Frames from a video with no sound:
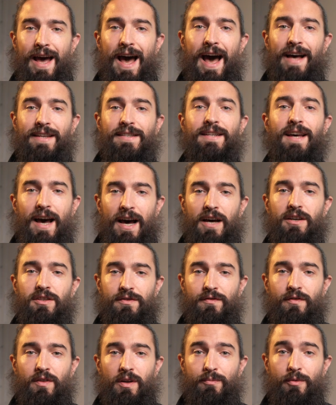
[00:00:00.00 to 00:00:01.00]
As a
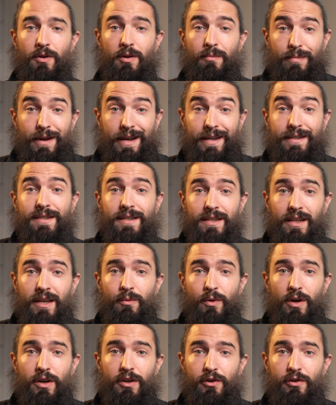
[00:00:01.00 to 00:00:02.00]
house flipper, basically
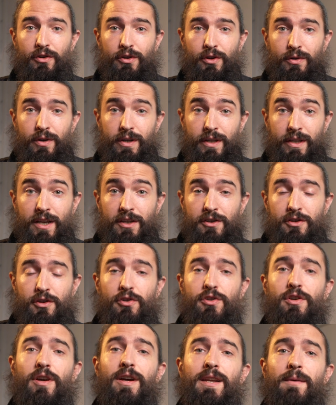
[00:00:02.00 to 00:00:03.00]
what you're doing is
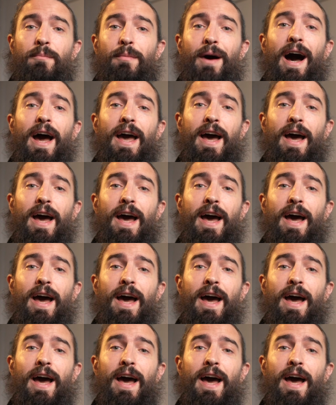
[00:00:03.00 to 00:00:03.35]
you're trying to buy